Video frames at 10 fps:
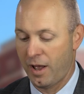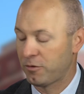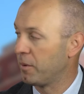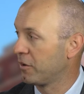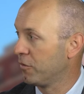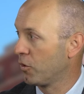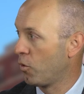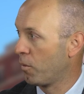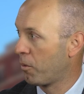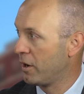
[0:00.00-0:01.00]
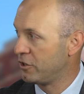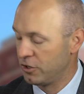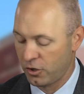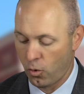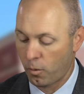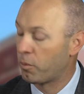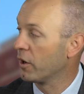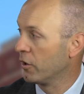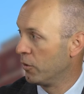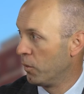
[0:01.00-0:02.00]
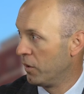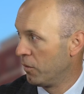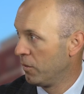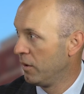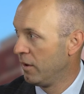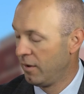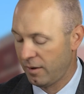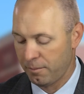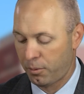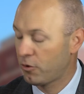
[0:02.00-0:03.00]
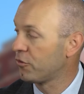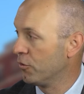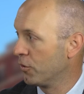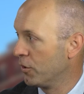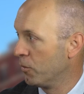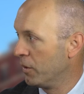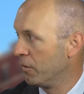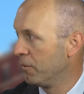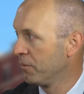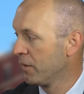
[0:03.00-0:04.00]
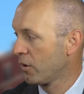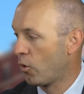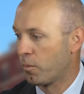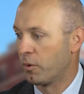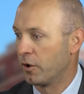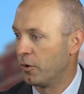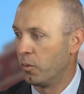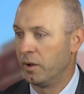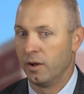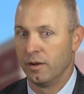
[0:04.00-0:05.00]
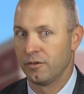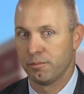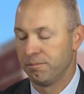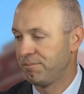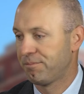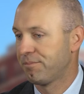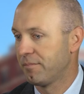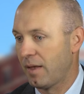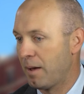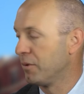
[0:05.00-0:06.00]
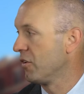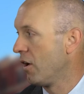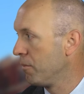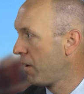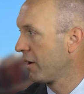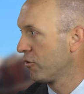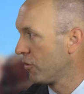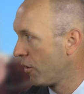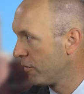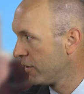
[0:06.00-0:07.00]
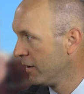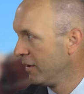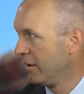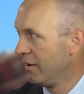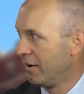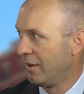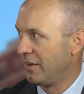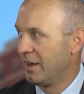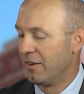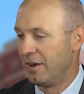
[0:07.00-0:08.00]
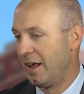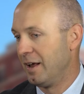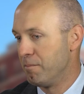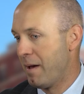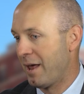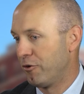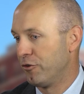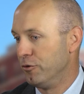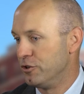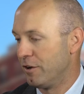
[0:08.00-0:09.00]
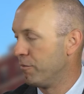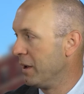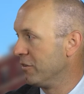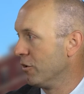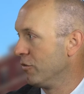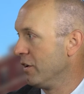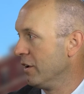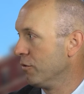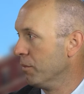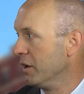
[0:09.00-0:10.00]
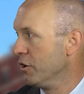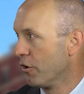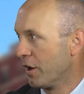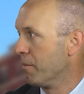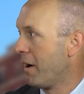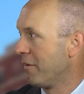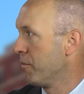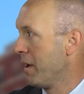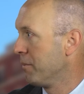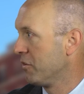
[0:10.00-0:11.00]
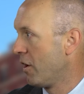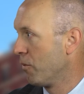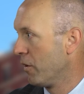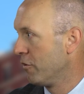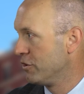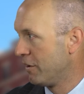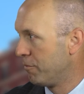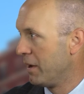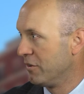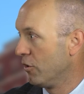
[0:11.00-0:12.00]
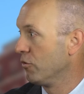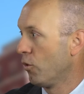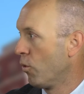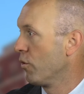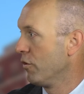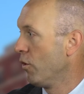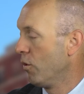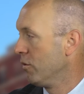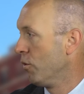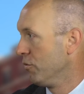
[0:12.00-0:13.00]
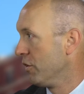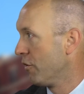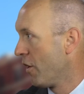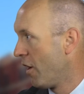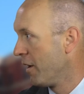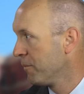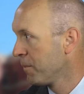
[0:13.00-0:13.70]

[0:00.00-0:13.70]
aspects of a corporation, corporate goodwill and personal goodwill. Corporate goodwill is Amazon, Microsoft. At the end of the day, it matters who Jeff Bezos is, but you're going to buy from Amazon whether Jeff Bezos owns it or not.